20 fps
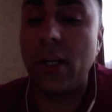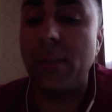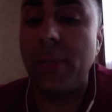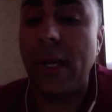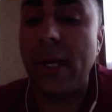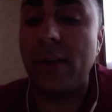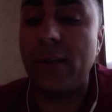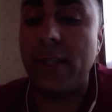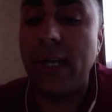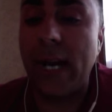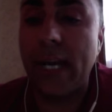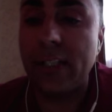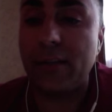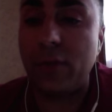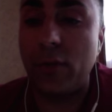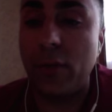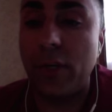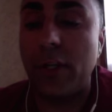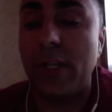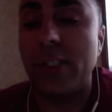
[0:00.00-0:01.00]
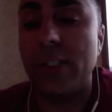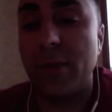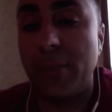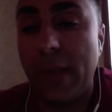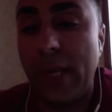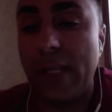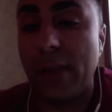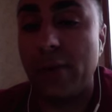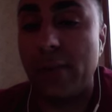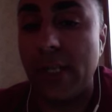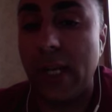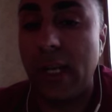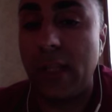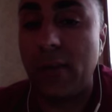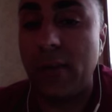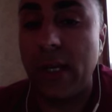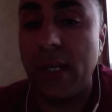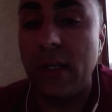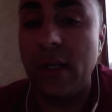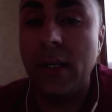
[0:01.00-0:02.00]
to pay your tax for you because they're paying you
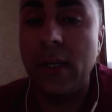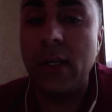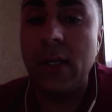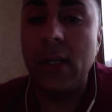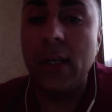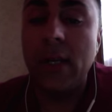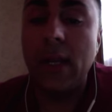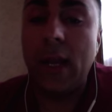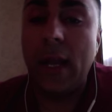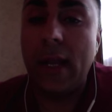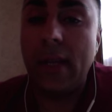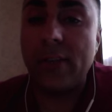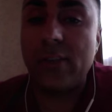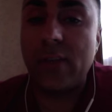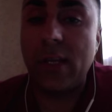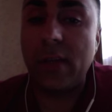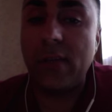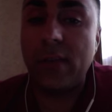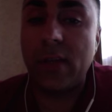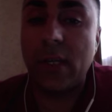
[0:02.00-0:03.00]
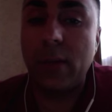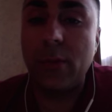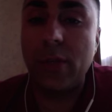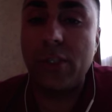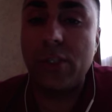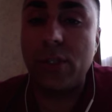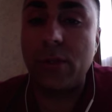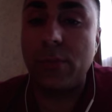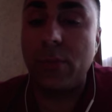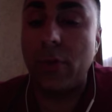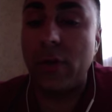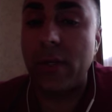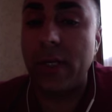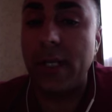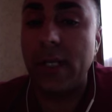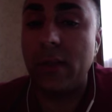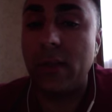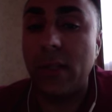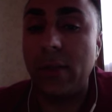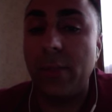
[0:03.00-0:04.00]
salary. And instead of a commission per
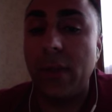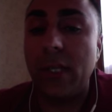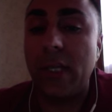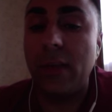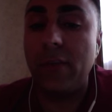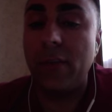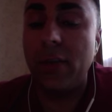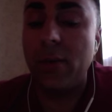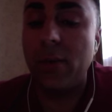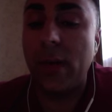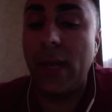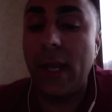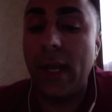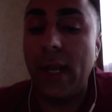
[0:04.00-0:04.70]
deal, they might give you